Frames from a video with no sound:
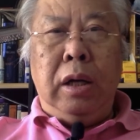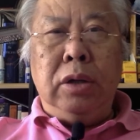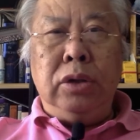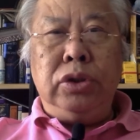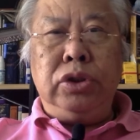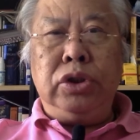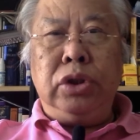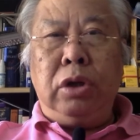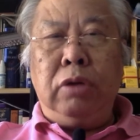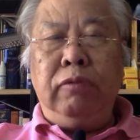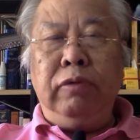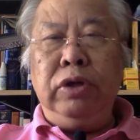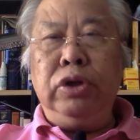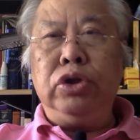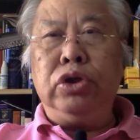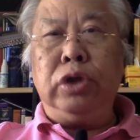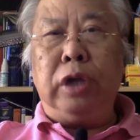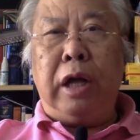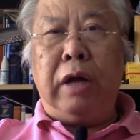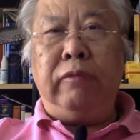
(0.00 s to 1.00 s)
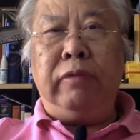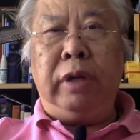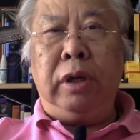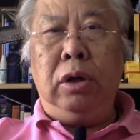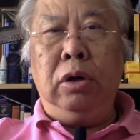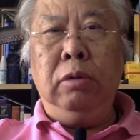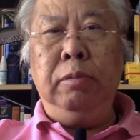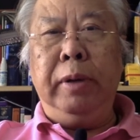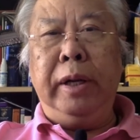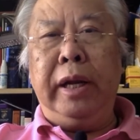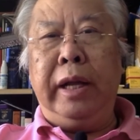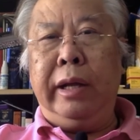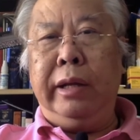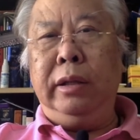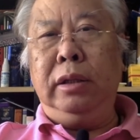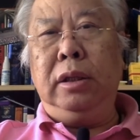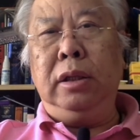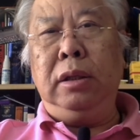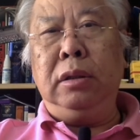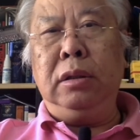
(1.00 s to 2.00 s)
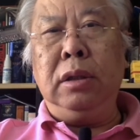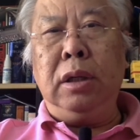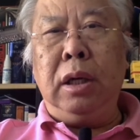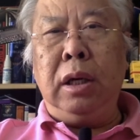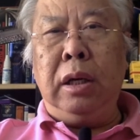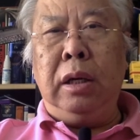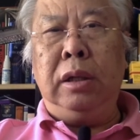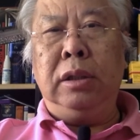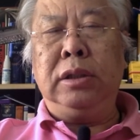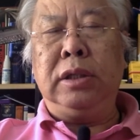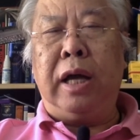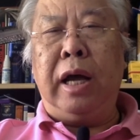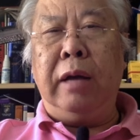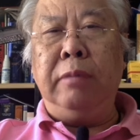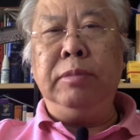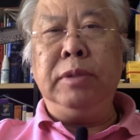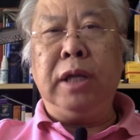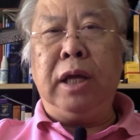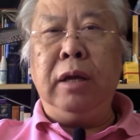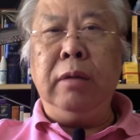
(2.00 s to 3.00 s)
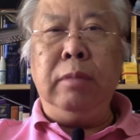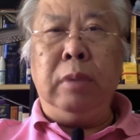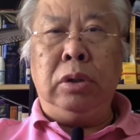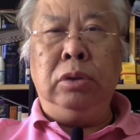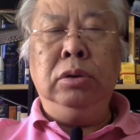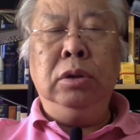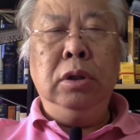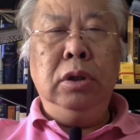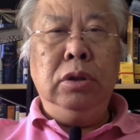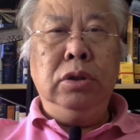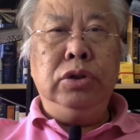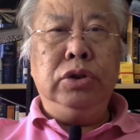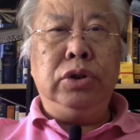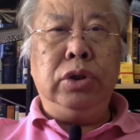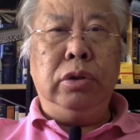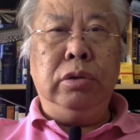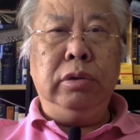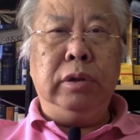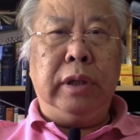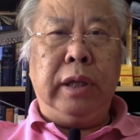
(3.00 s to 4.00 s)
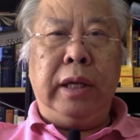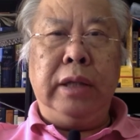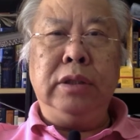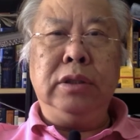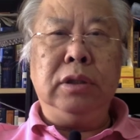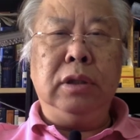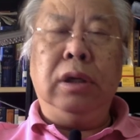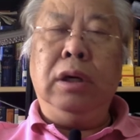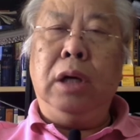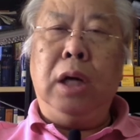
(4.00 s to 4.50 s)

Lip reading: So we should have an open-ended timetable so that